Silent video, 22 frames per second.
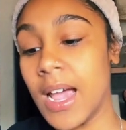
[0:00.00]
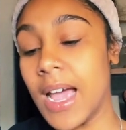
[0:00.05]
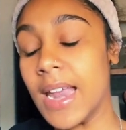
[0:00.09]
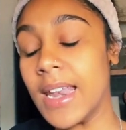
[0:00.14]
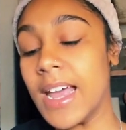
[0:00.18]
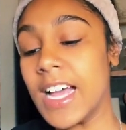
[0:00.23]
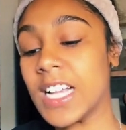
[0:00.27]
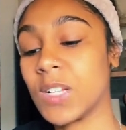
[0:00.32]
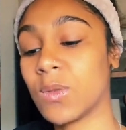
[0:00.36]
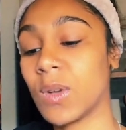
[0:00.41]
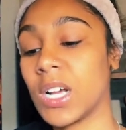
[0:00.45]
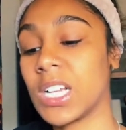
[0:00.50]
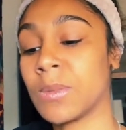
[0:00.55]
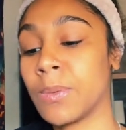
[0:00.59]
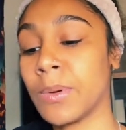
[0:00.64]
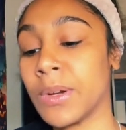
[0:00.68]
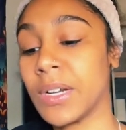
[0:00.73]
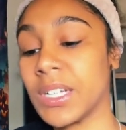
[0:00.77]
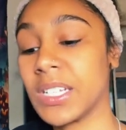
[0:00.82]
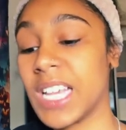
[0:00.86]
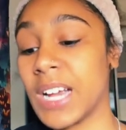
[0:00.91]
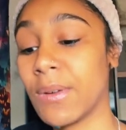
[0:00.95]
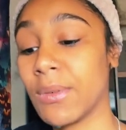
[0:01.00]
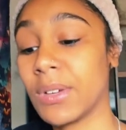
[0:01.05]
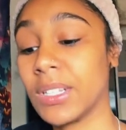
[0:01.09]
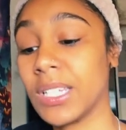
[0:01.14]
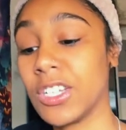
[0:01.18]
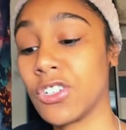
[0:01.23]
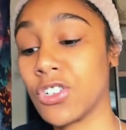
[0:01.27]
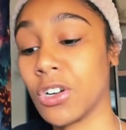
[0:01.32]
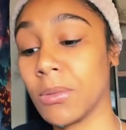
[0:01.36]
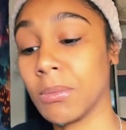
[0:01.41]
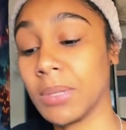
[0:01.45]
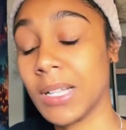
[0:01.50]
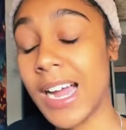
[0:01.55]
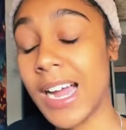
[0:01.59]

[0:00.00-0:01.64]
And that's why Spirit said, release your